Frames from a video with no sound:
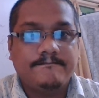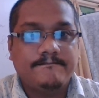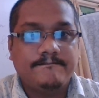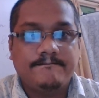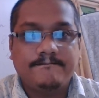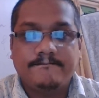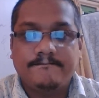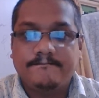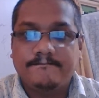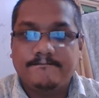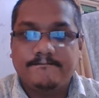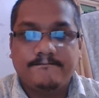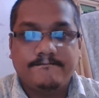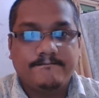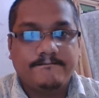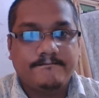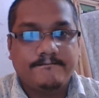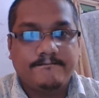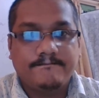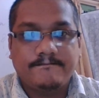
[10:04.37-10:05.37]

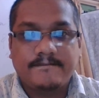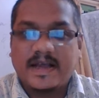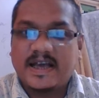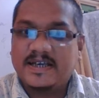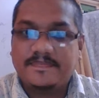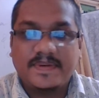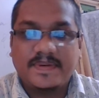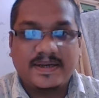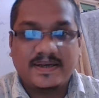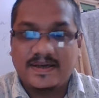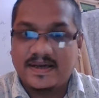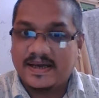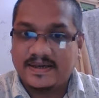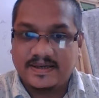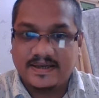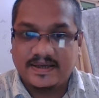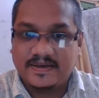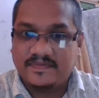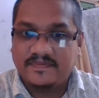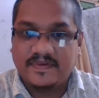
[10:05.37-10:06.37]
has been done.
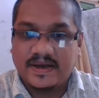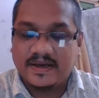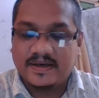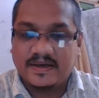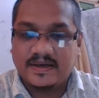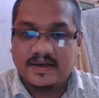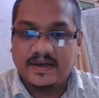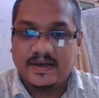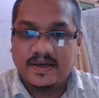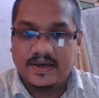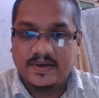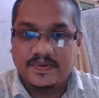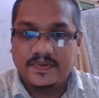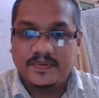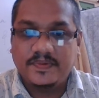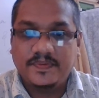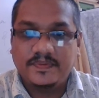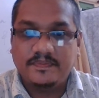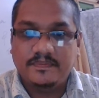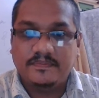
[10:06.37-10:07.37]
In fact, I
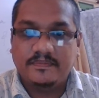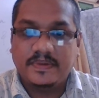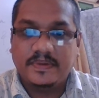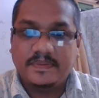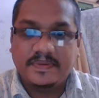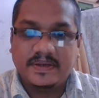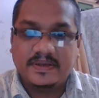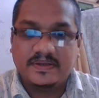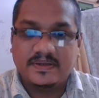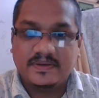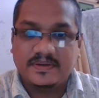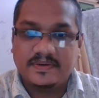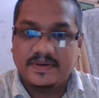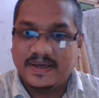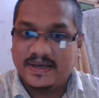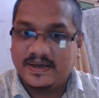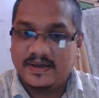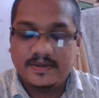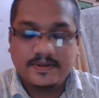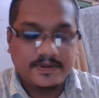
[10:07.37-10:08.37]
know Bipin sir
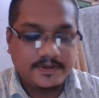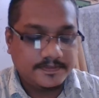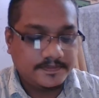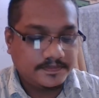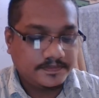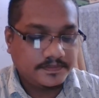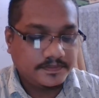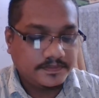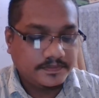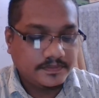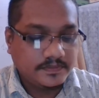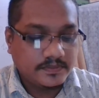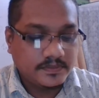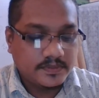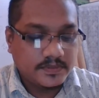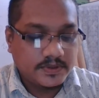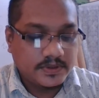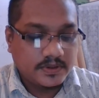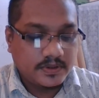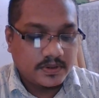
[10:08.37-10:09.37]
did it.
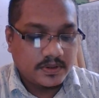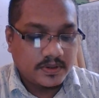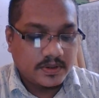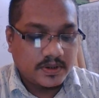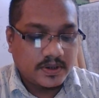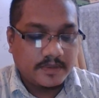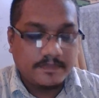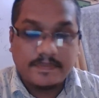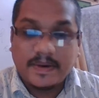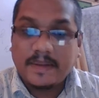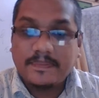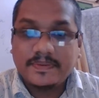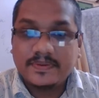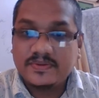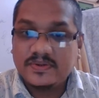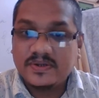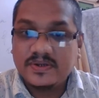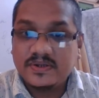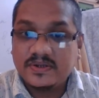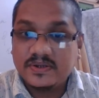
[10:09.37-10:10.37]

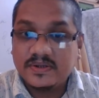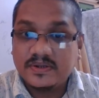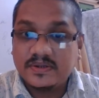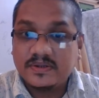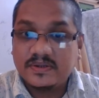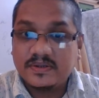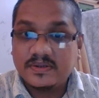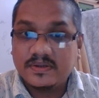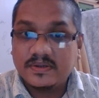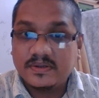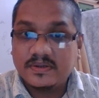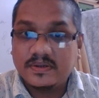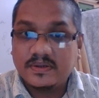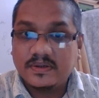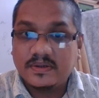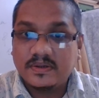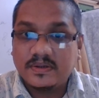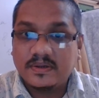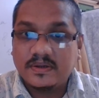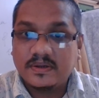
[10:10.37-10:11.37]
Preposition
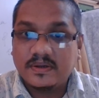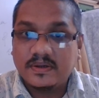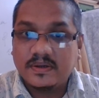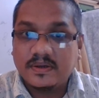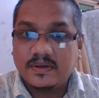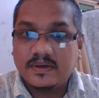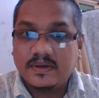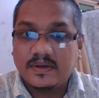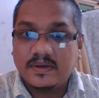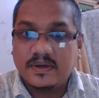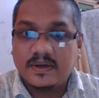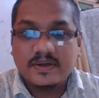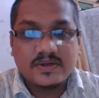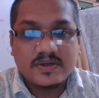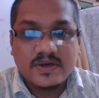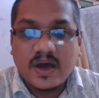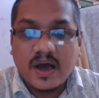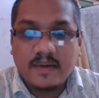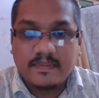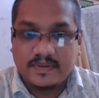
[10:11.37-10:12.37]
is
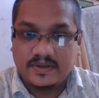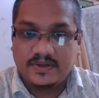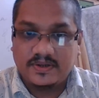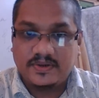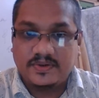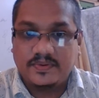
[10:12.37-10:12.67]
common,